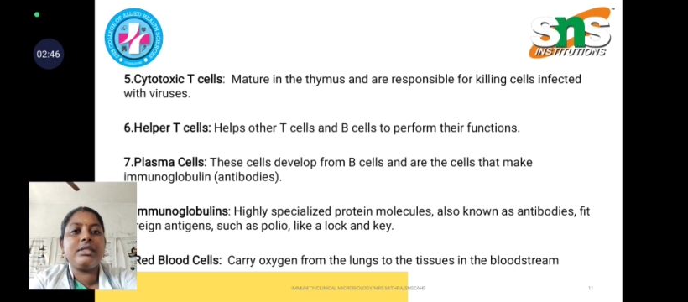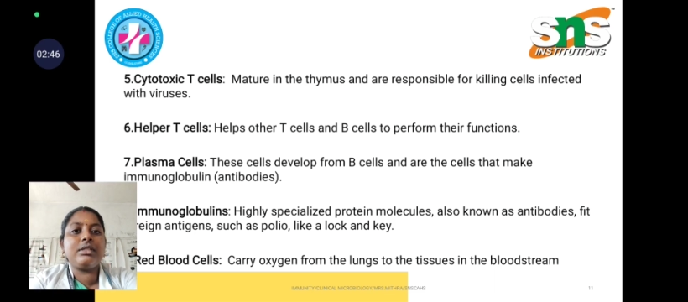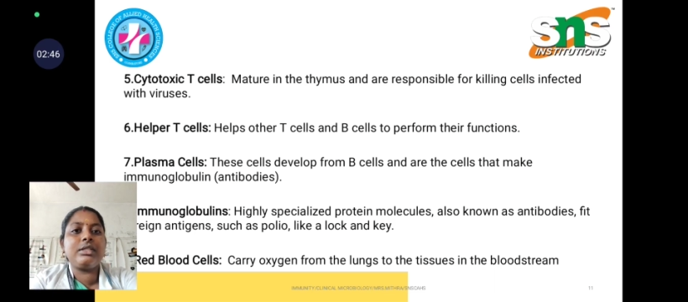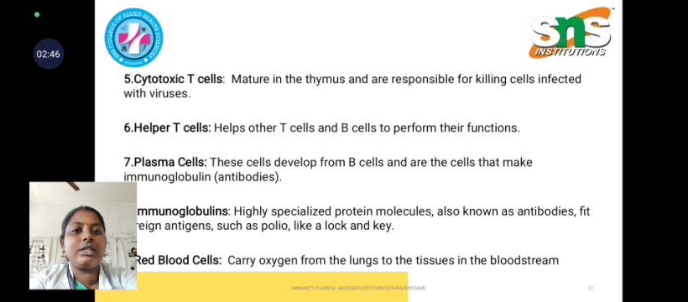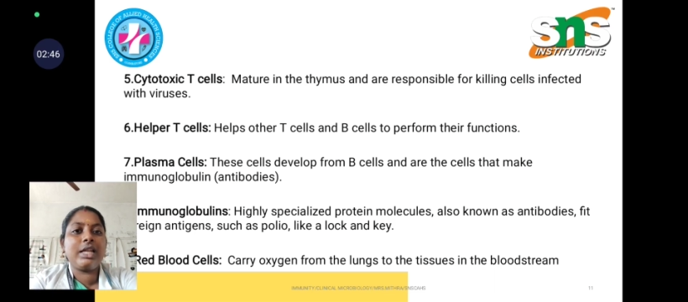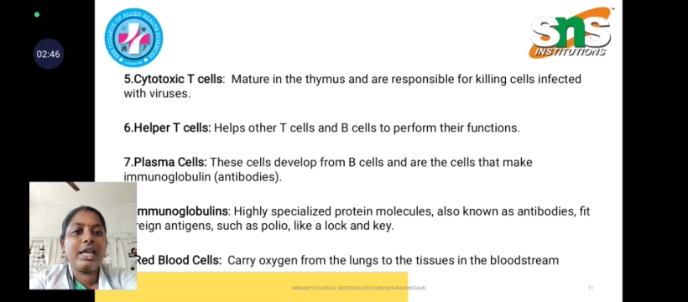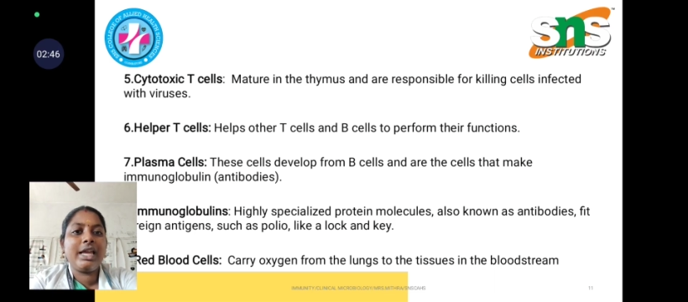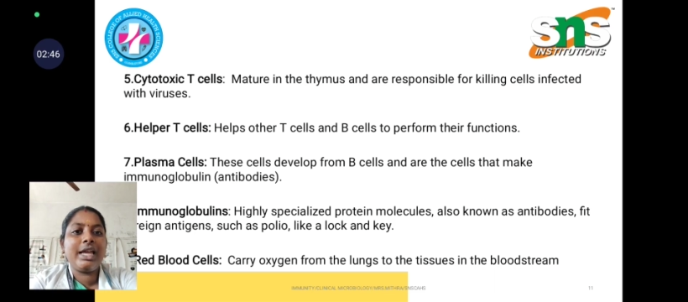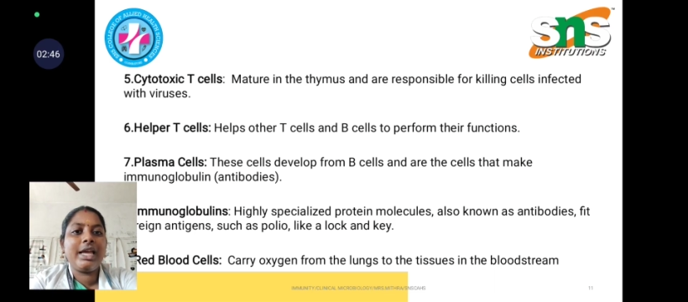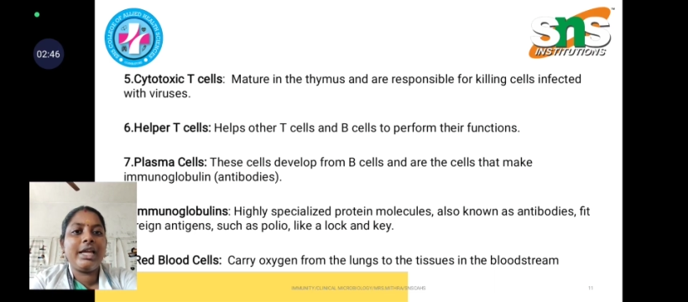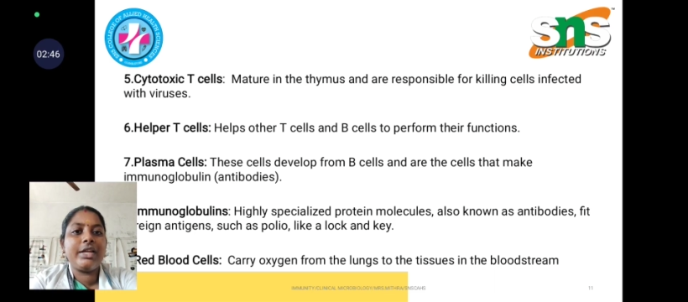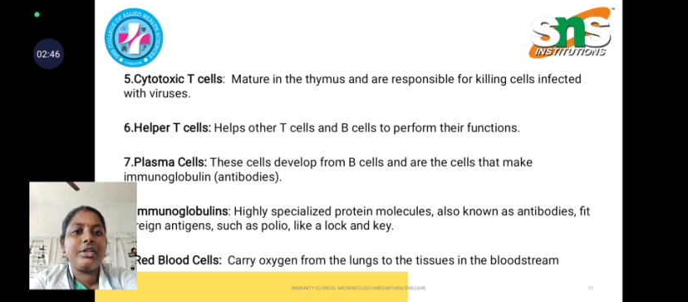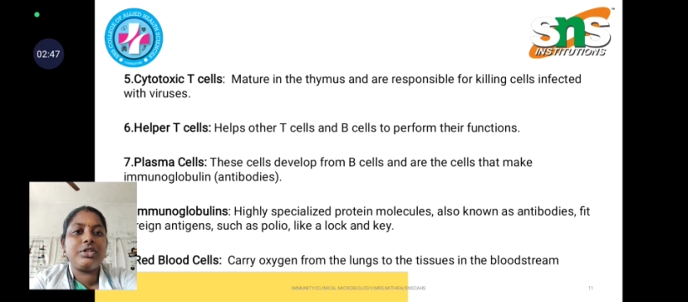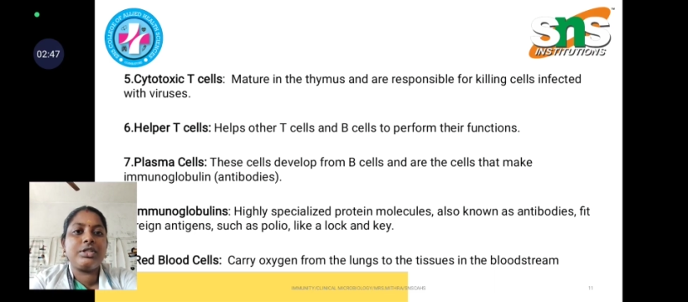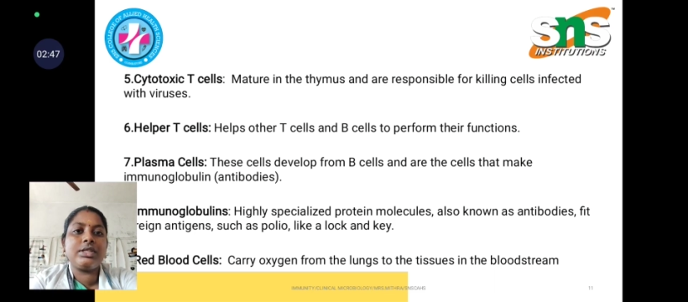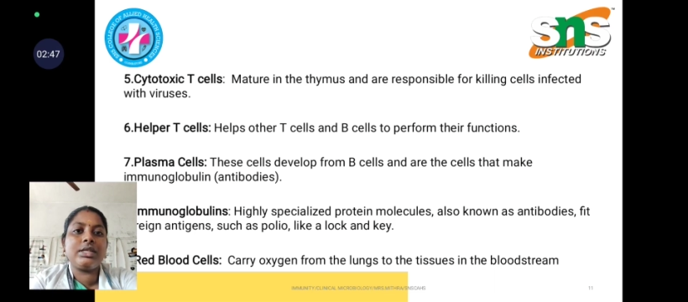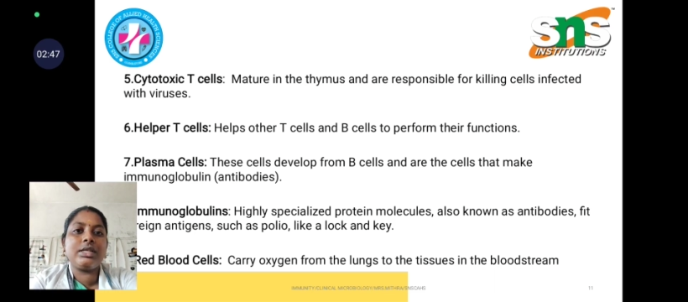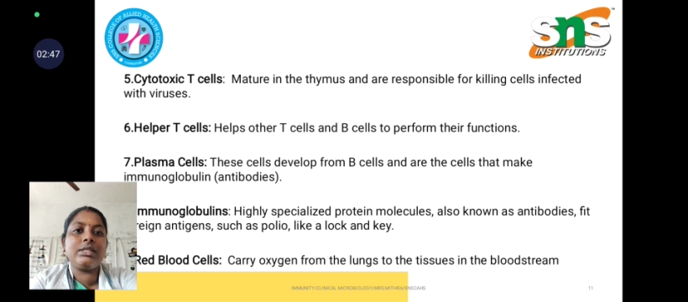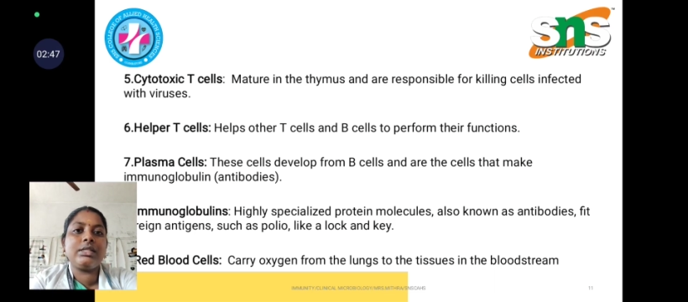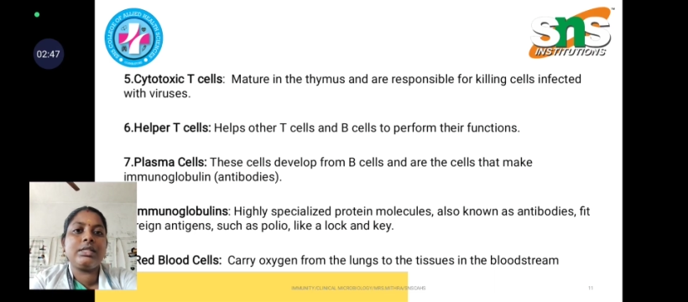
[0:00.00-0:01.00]
TH
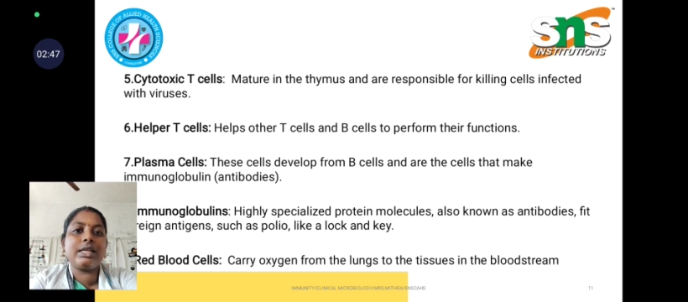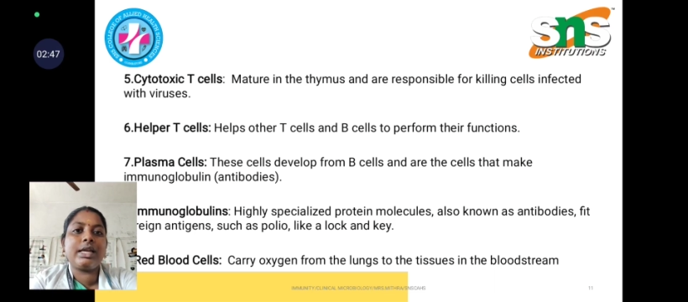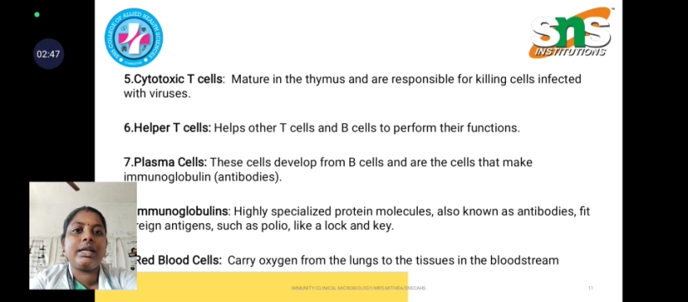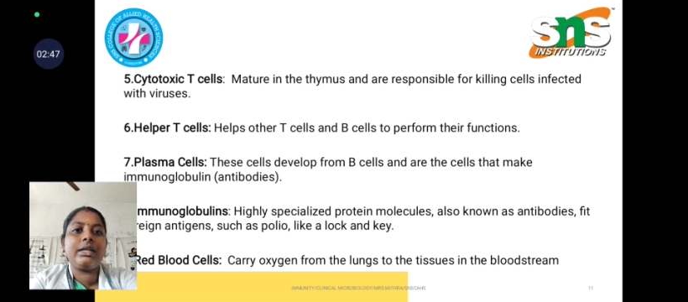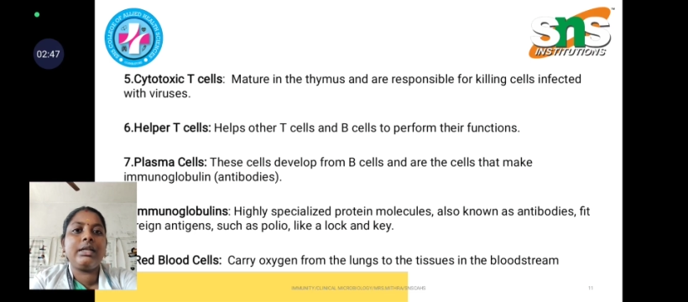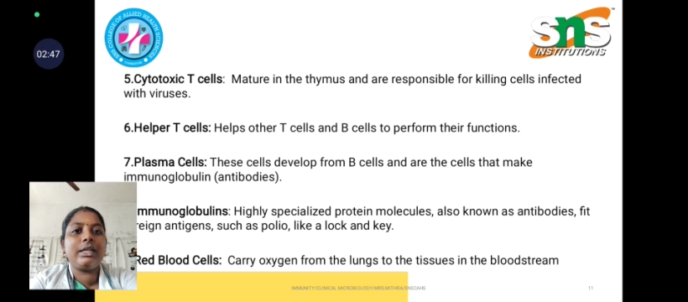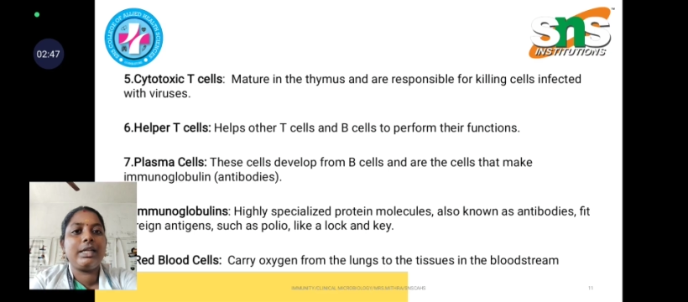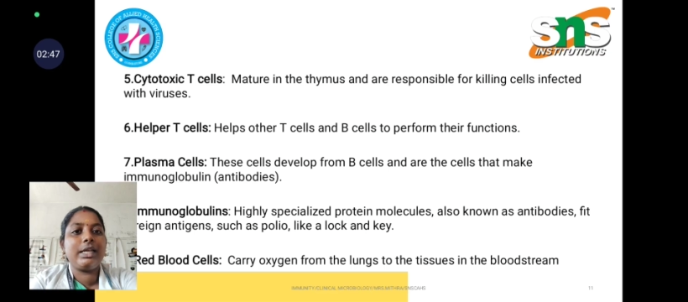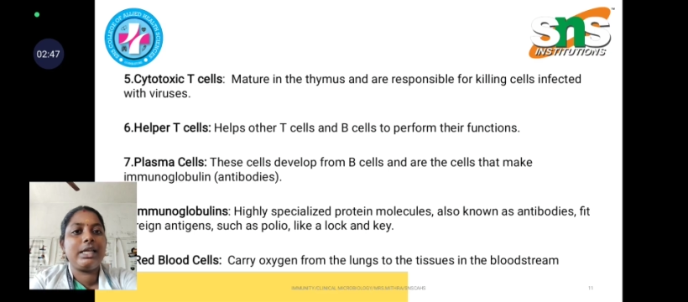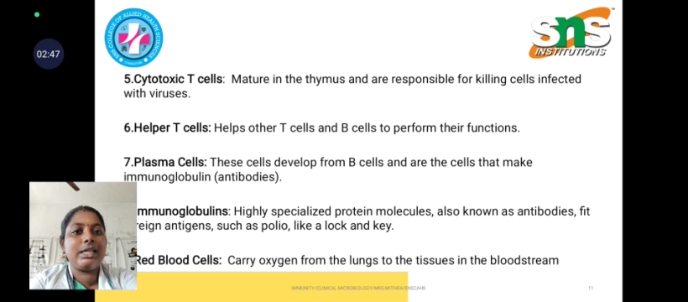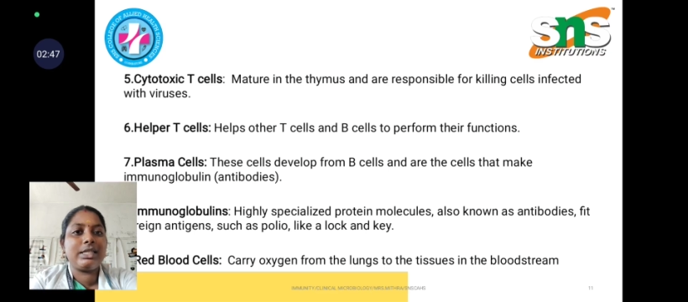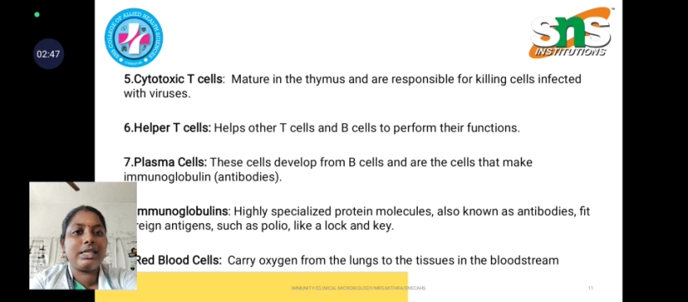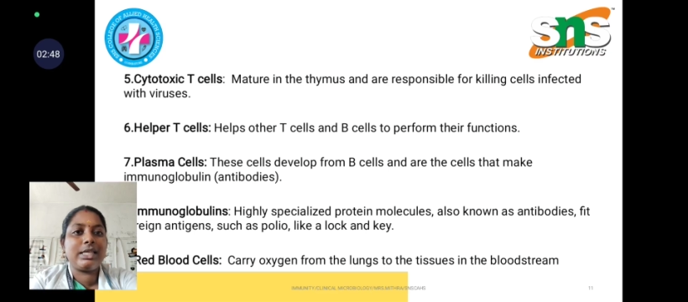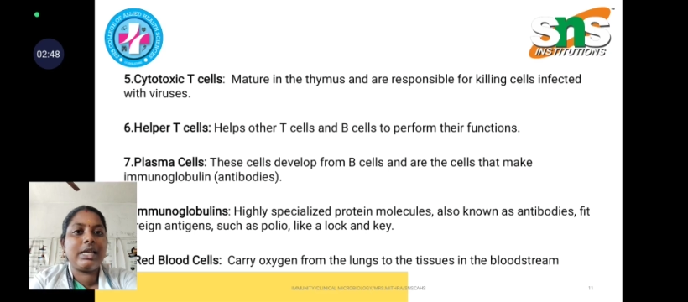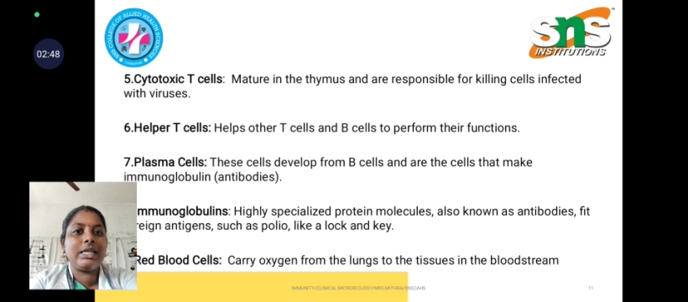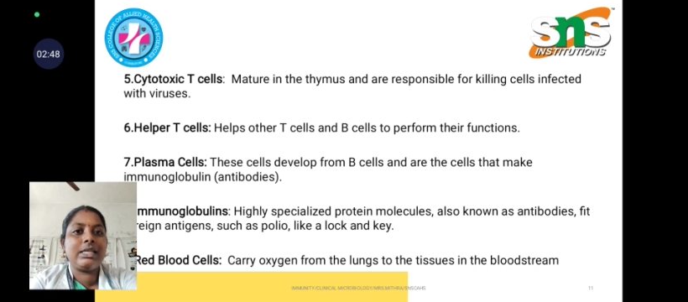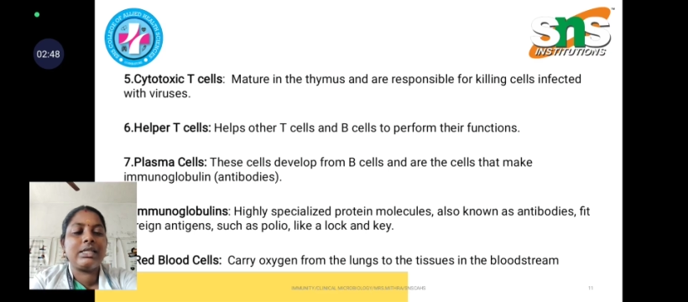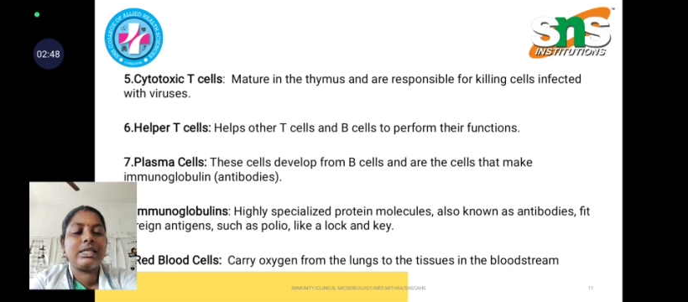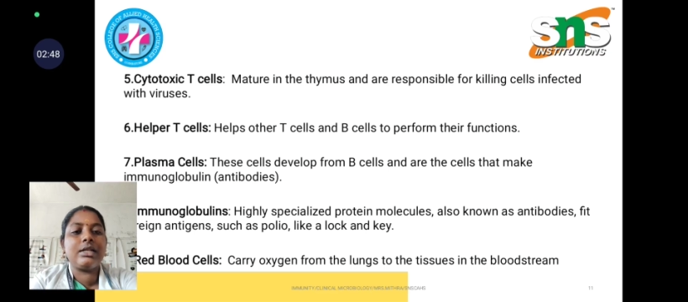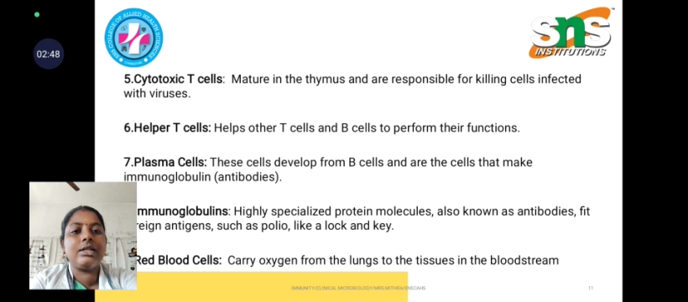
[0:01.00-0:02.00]
cells and
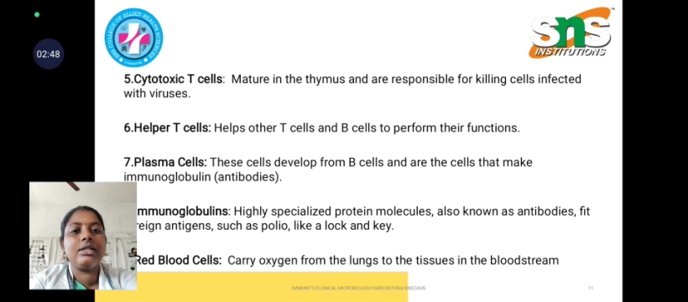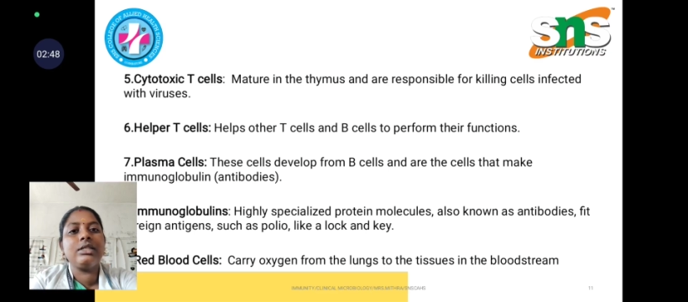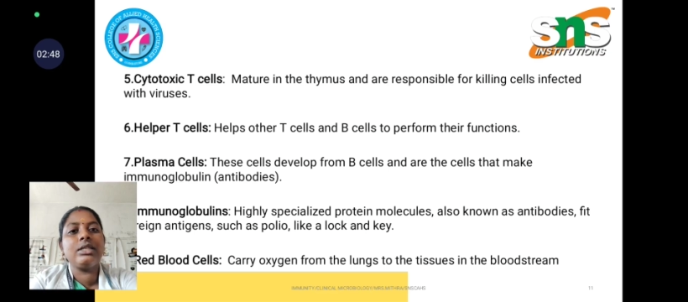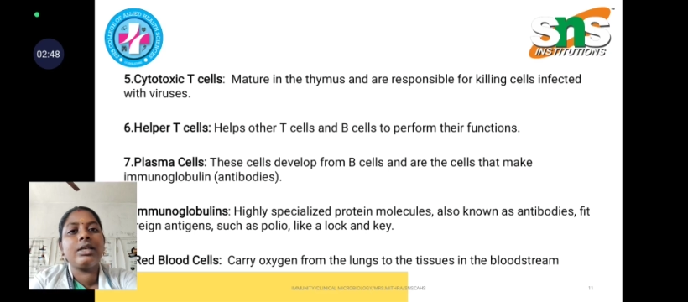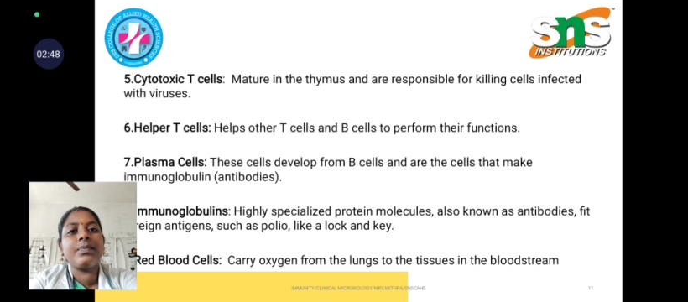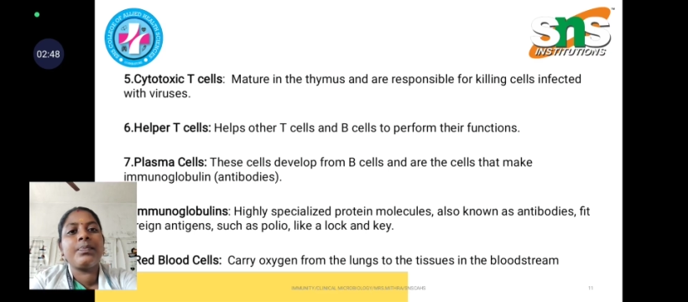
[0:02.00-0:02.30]
TC cells,